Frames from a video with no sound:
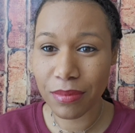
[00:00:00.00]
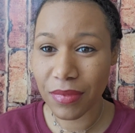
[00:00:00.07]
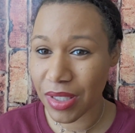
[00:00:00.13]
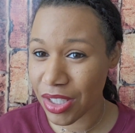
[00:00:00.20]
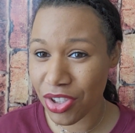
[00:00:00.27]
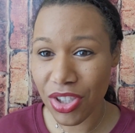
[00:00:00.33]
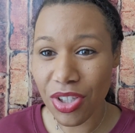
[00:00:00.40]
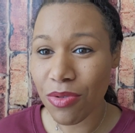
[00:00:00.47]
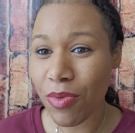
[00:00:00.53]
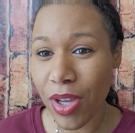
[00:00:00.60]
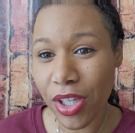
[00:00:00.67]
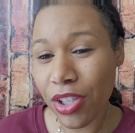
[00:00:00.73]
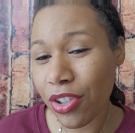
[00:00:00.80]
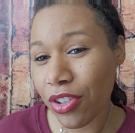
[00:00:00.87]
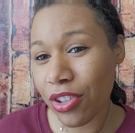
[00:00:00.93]
It's just a
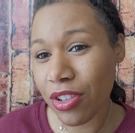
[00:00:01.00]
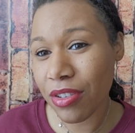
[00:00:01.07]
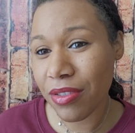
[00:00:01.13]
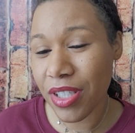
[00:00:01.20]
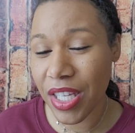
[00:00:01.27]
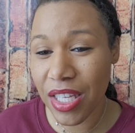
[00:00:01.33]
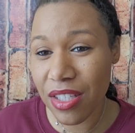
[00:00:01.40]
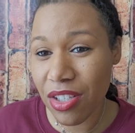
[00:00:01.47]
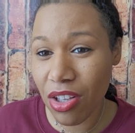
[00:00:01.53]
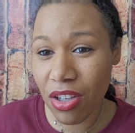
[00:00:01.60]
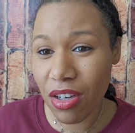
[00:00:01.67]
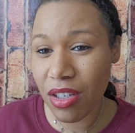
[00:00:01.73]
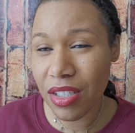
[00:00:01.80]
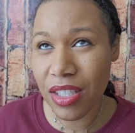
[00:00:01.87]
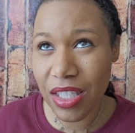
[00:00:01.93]
regular
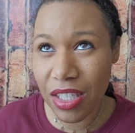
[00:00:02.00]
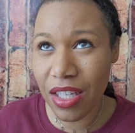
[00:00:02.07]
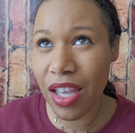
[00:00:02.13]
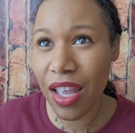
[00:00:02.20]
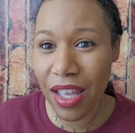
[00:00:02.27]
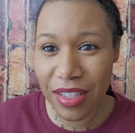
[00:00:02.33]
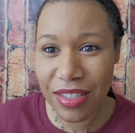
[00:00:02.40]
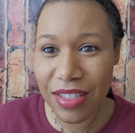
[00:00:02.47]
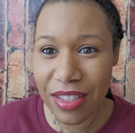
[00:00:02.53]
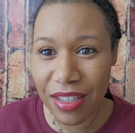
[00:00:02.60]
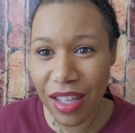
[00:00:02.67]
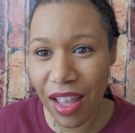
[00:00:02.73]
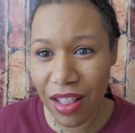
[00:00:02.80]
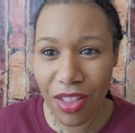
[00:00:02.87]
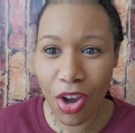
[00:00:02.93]

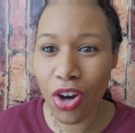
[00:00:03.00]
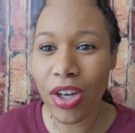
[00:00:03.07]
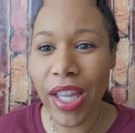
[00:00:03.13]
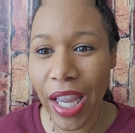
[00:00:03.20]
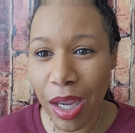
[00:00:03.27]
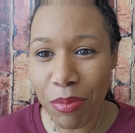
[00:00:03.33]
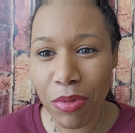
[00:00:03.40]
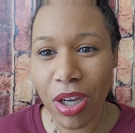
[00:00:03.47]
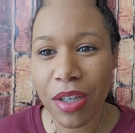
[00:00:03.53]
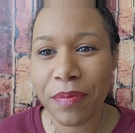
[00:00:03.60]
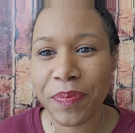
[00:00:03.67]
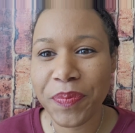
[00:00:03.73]
DSLR camera.